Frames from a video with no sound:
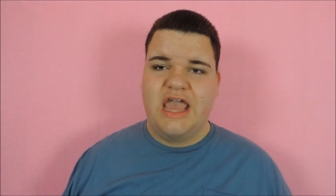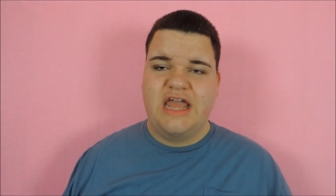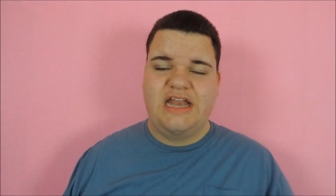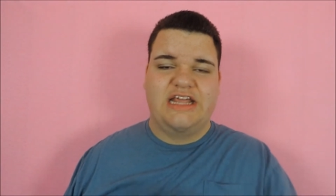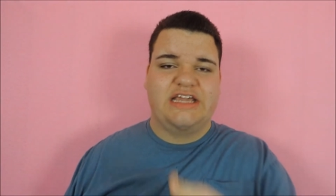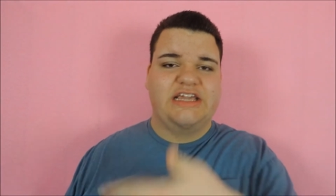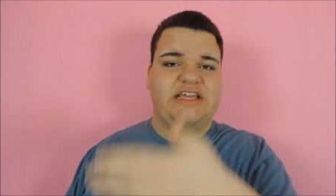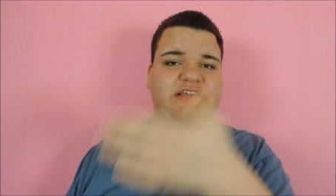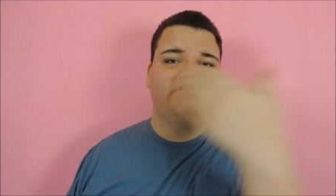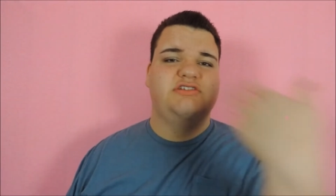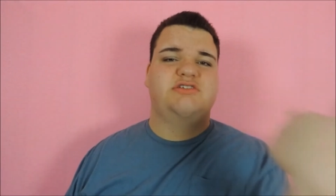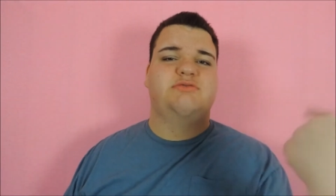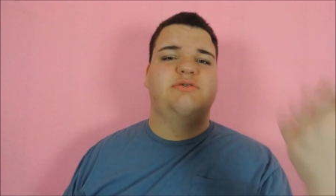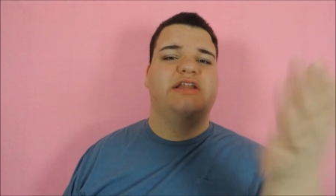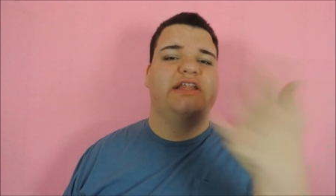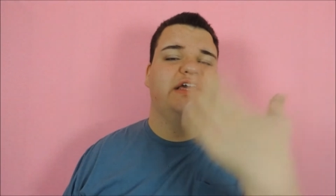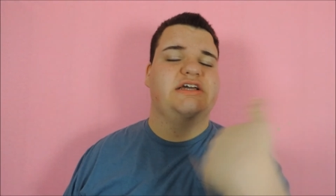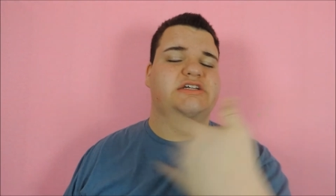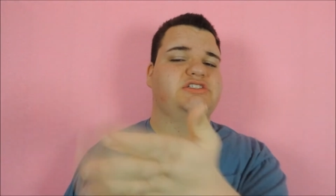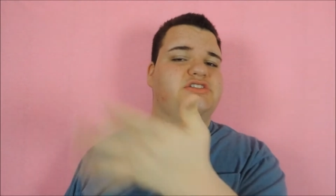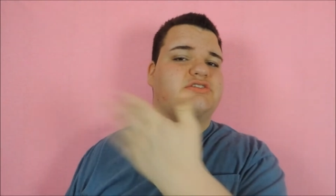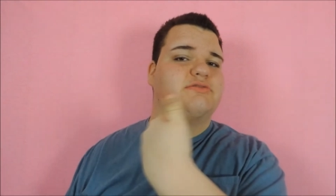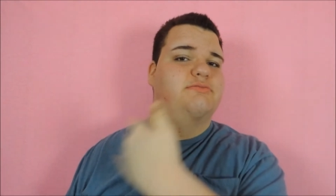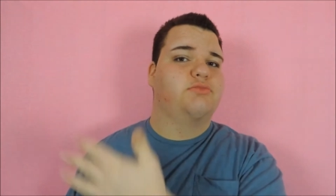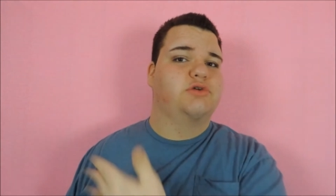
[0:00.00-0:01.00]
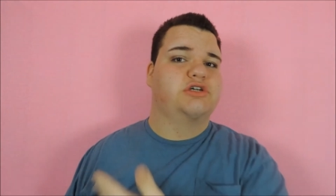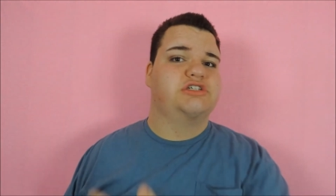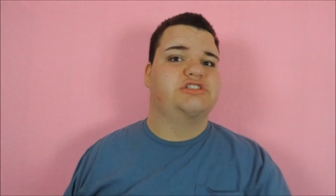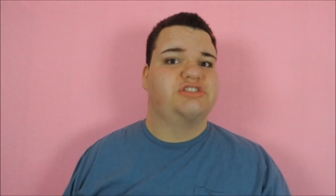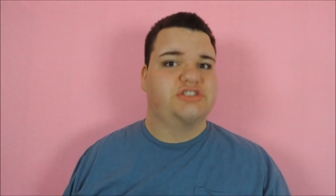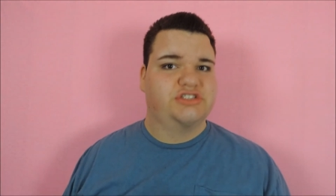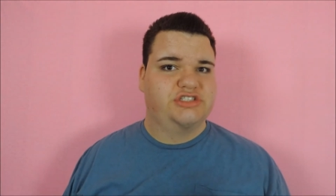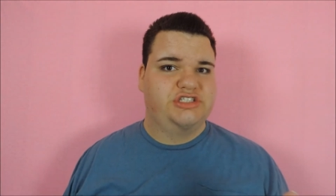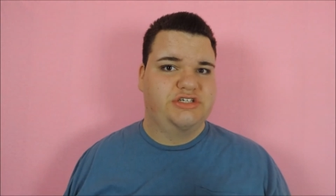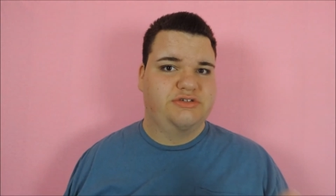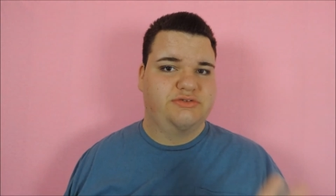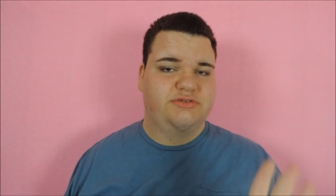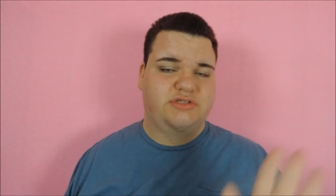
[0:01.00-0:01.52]
And that gives you an extra
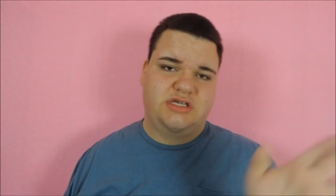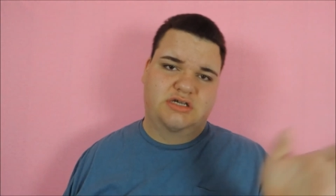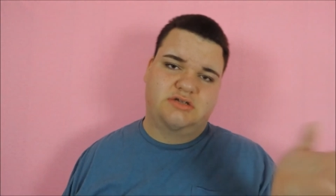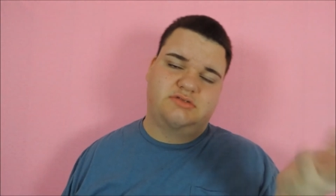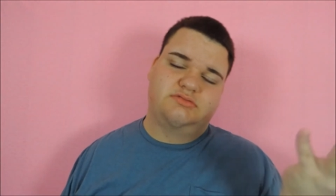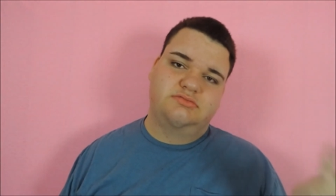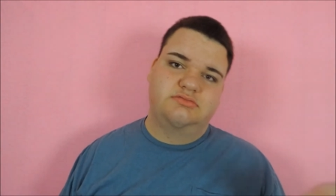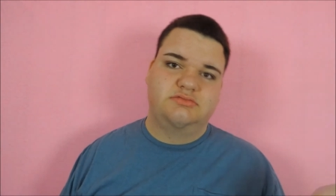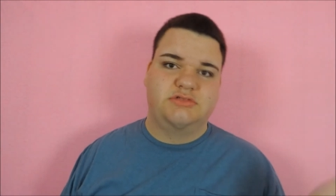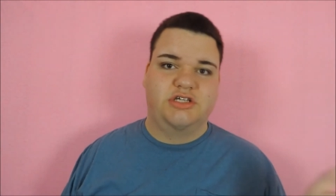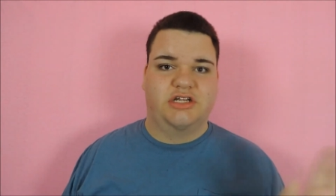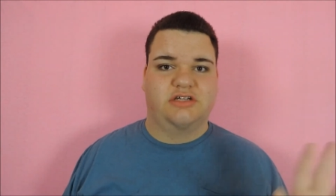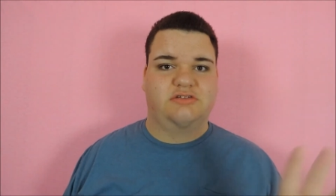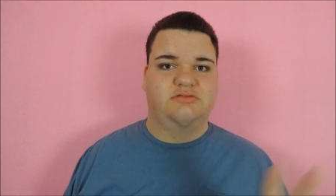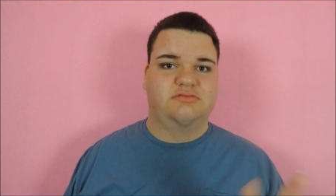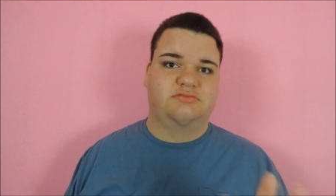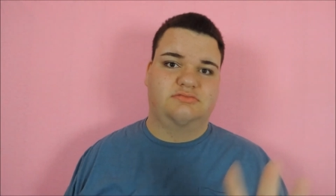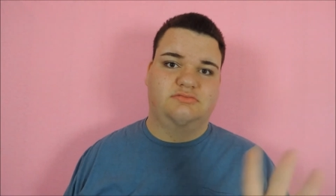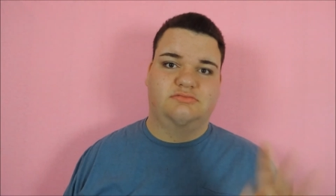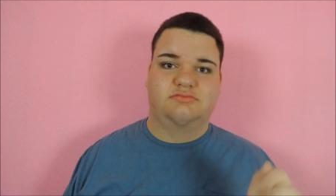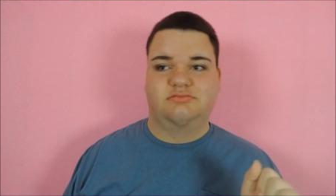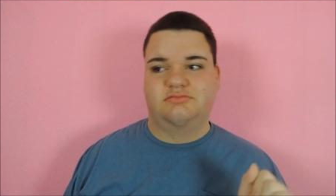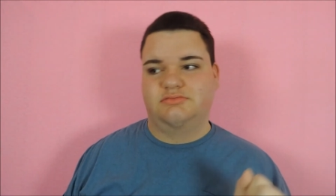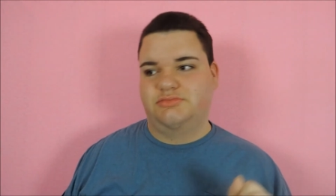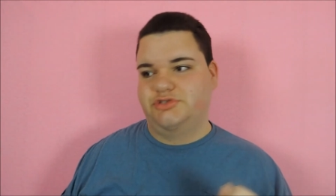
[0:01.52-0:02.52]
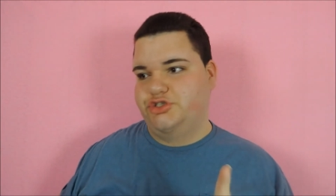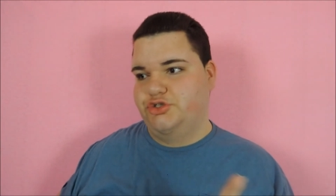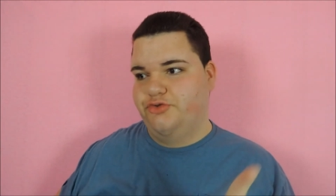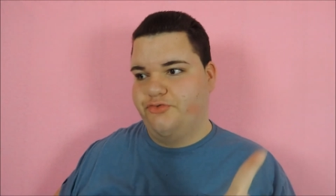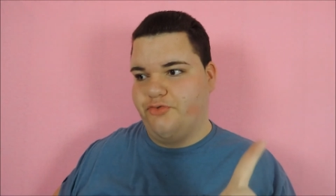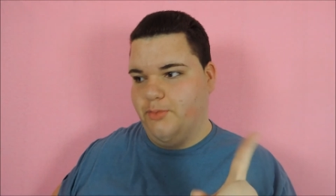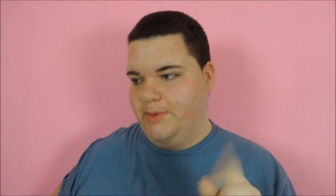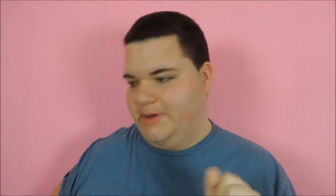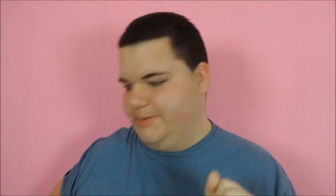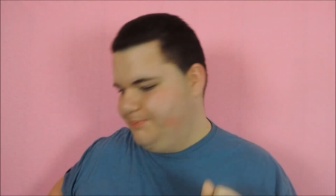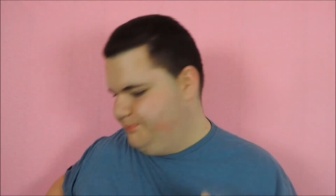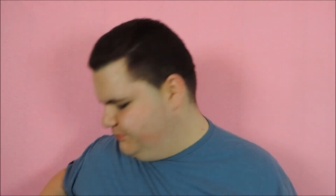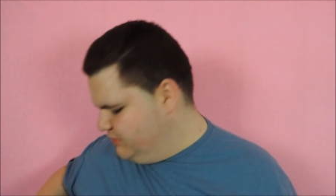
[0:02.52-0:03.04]
moisture too, so, you know, two
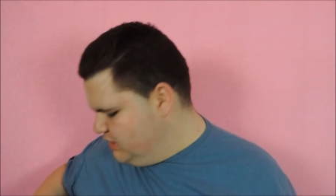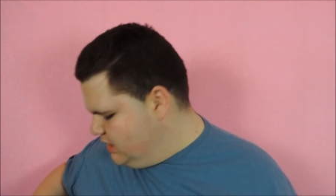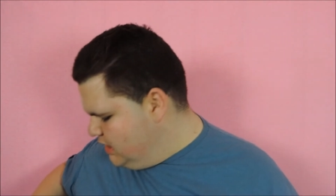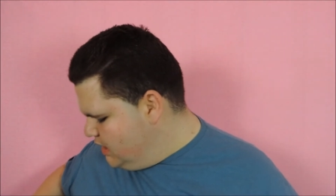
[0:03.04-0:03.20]
for one.